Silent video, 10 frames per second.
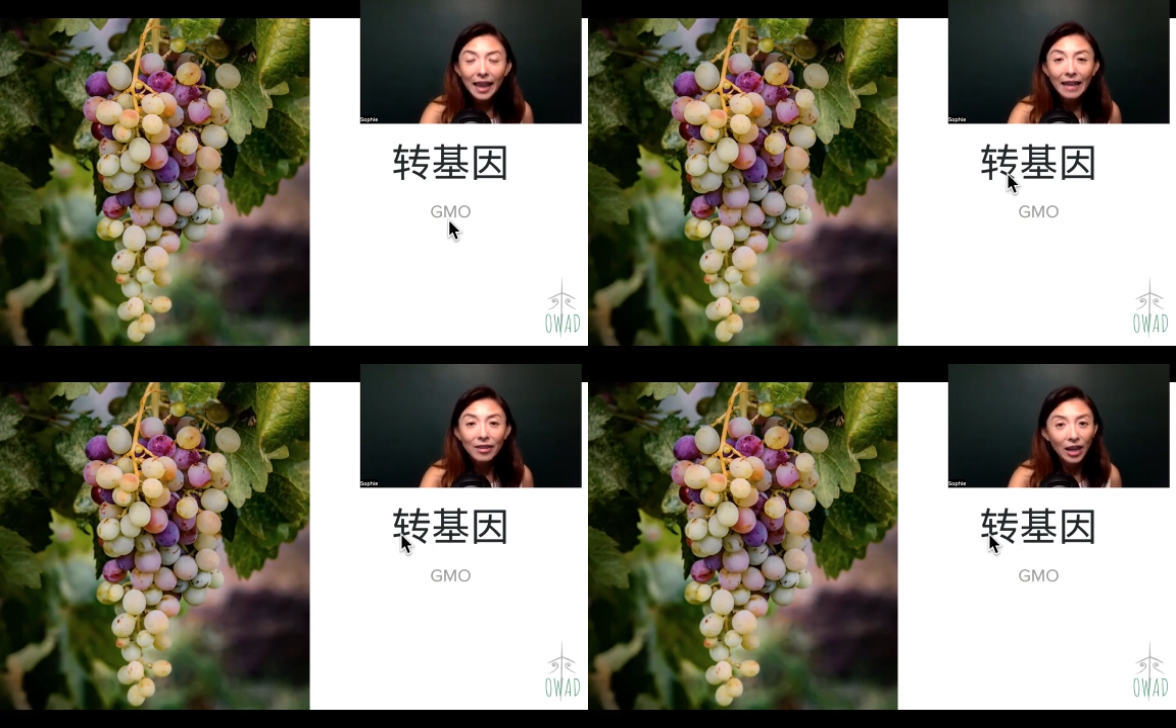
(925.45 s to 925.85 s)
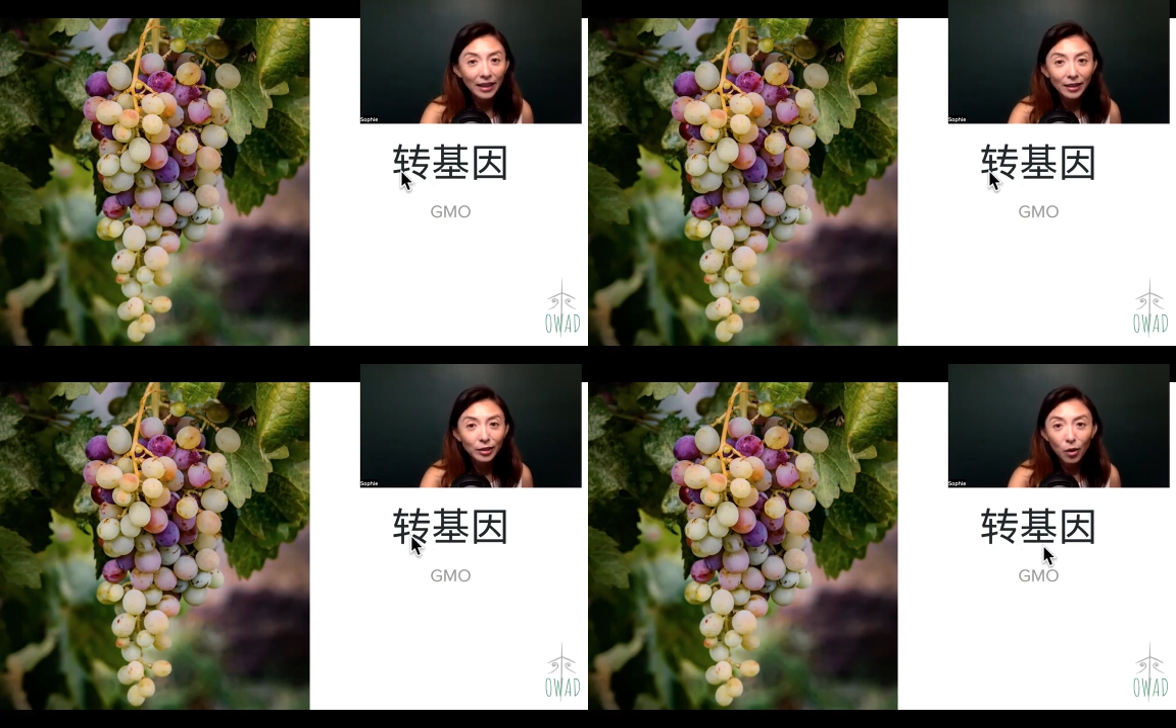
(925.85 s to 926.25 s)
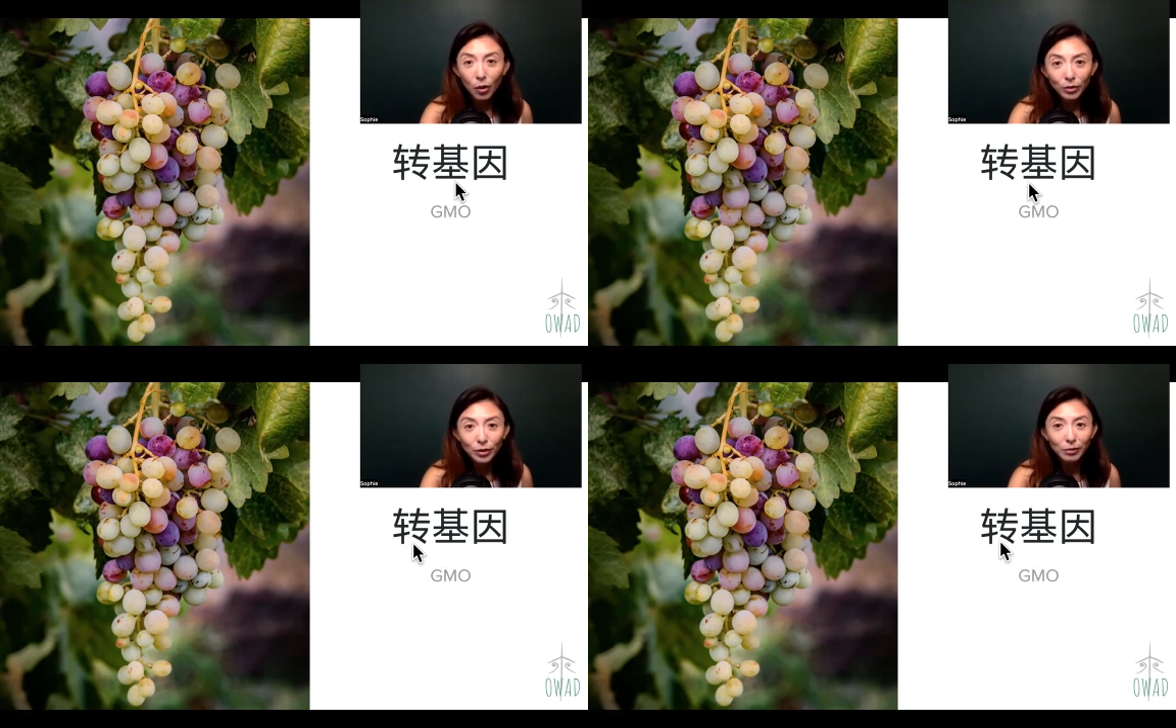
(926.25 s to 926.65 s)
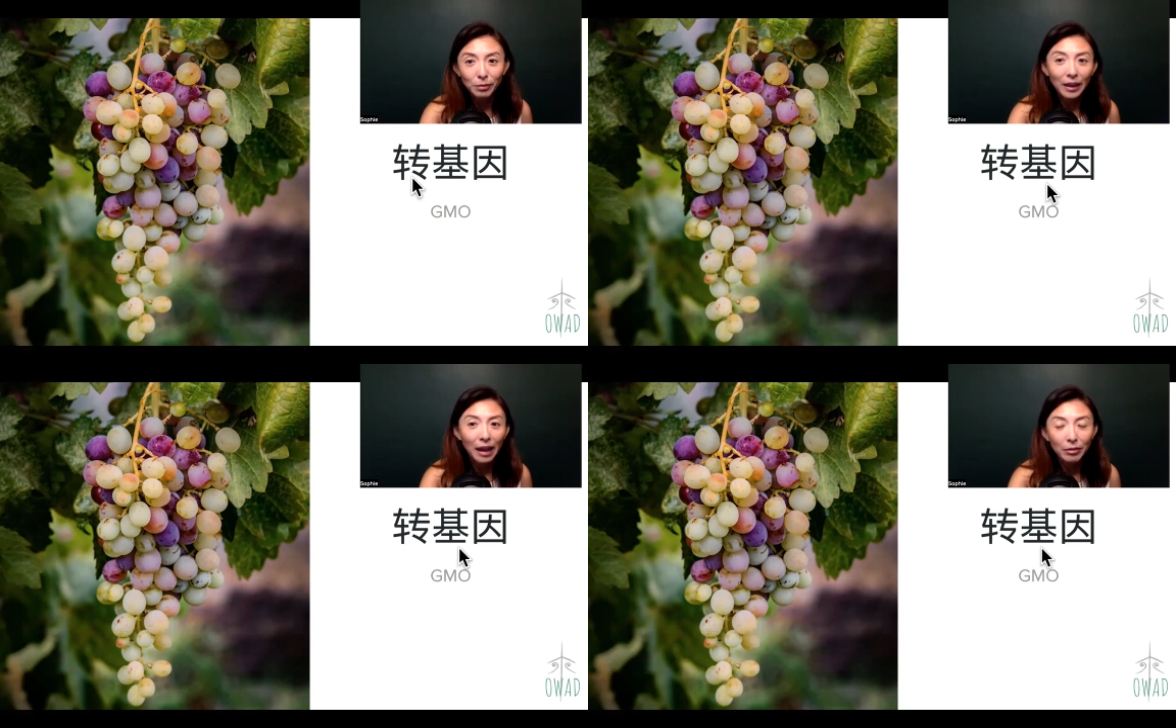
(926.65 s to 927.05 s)
And Chinese also
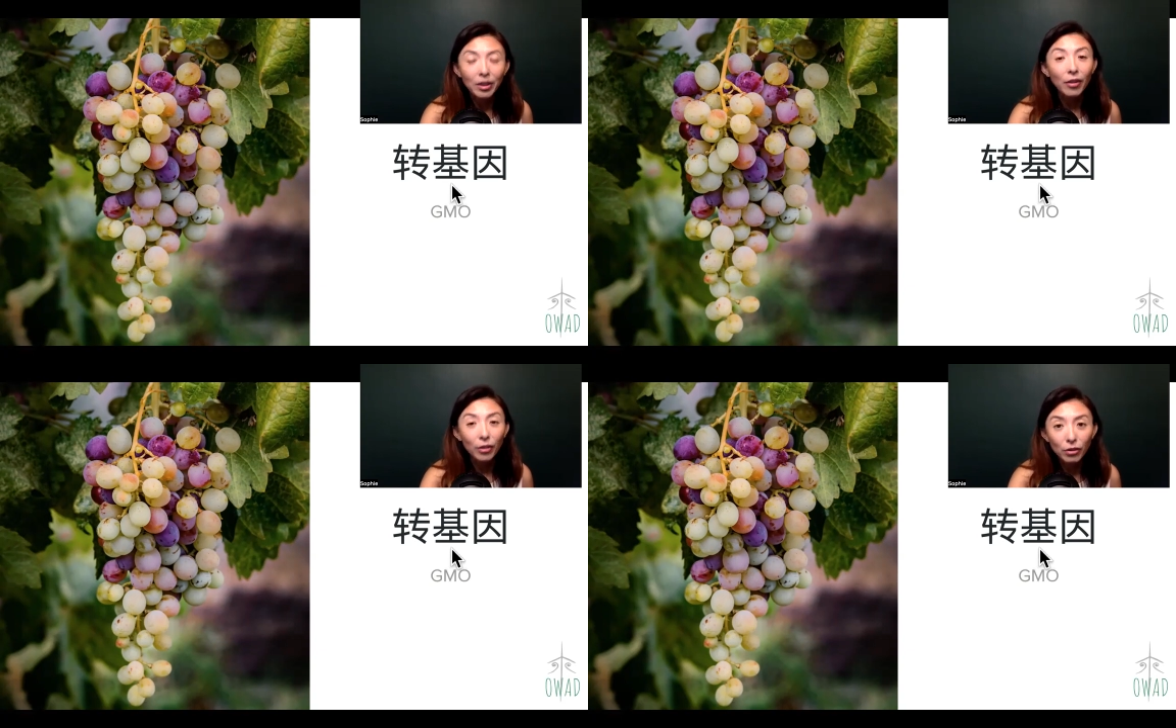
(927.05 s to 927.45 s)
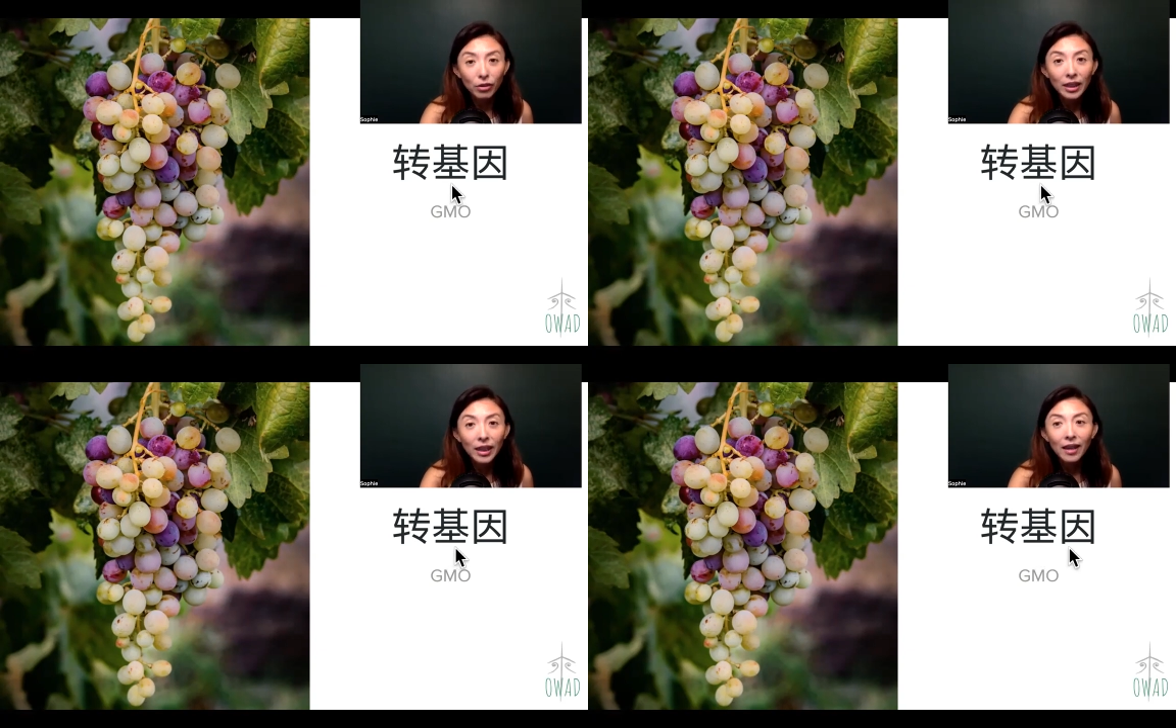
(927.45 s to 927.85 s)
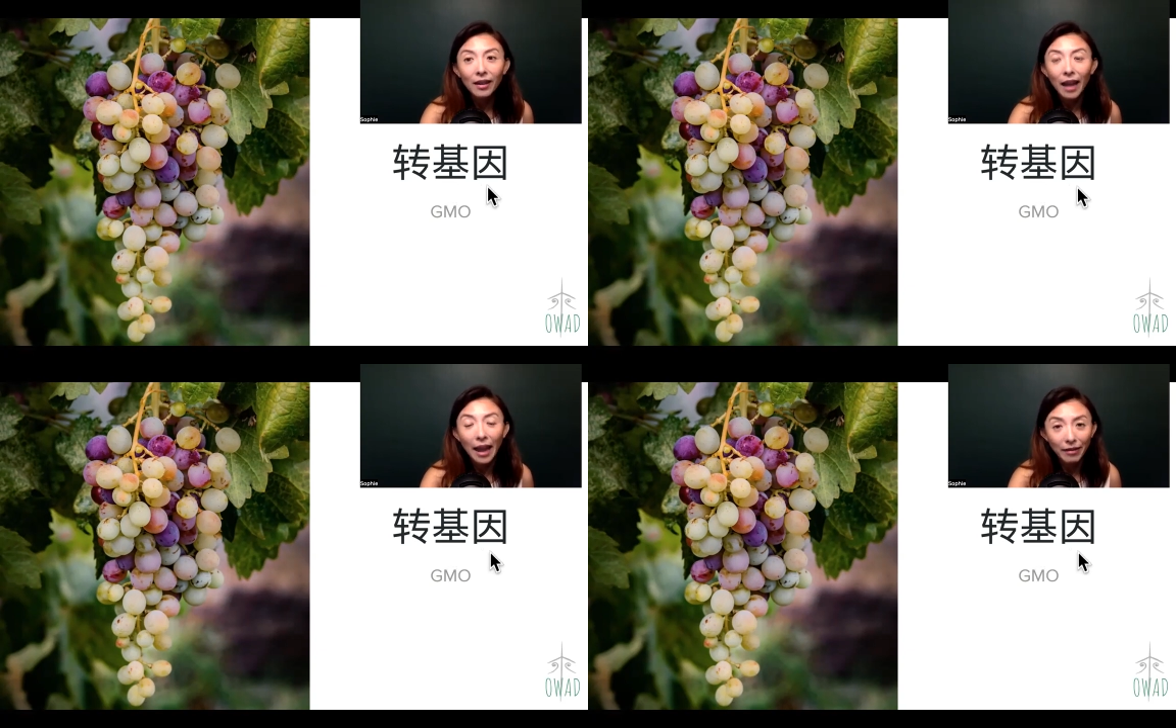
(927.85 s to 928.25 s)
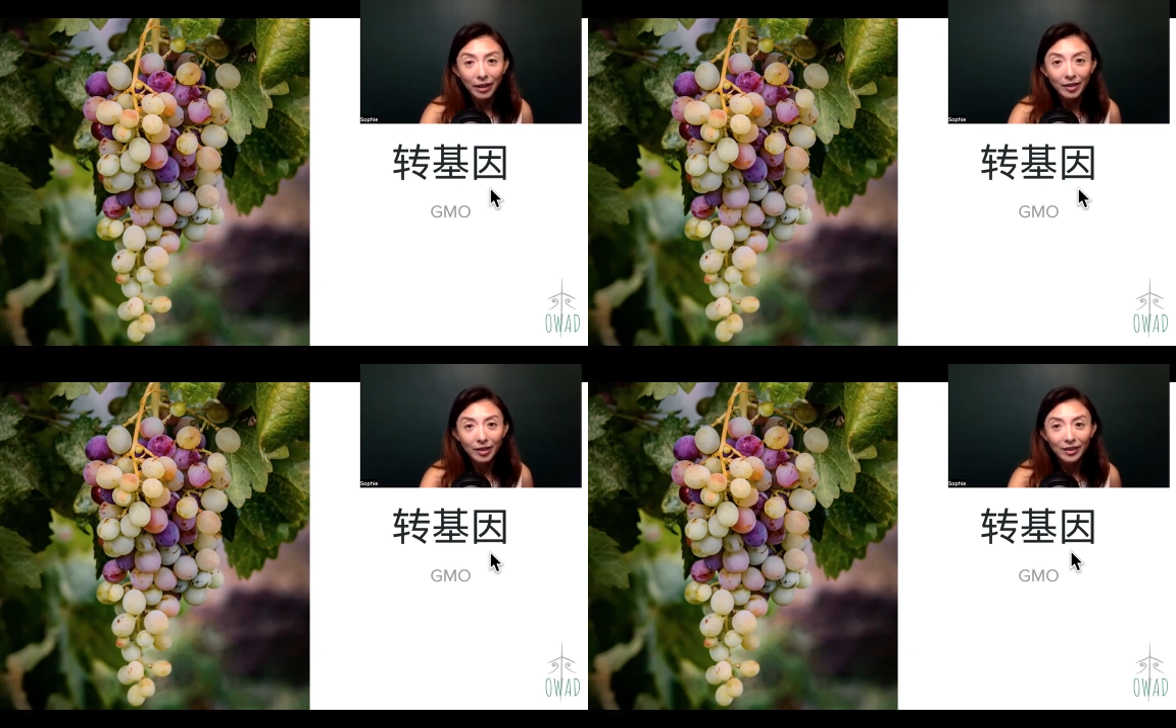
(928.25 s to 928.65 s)
pick up three
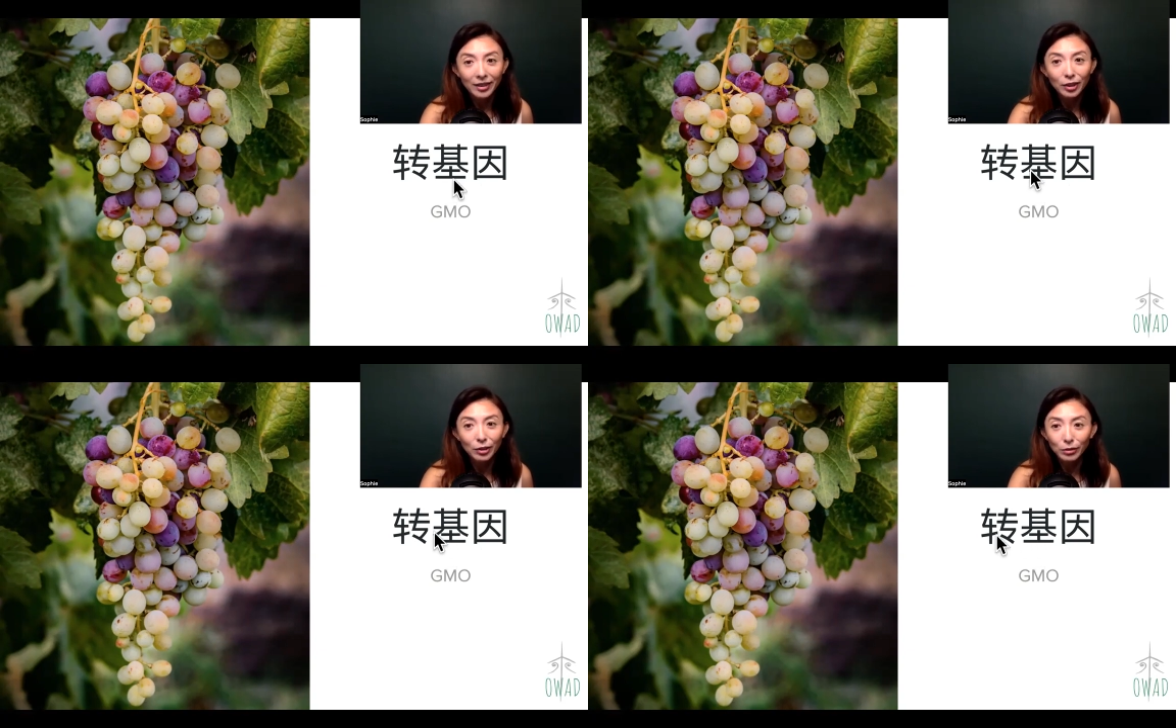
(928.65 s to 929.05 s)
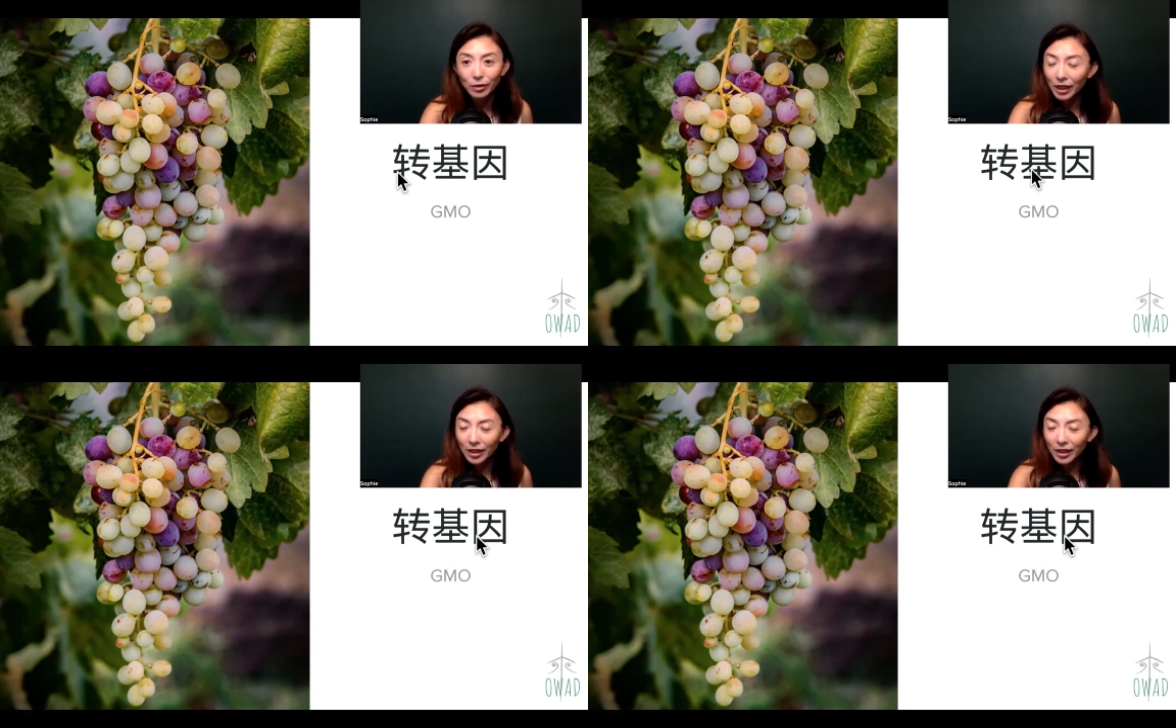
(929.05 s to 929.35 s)
characters to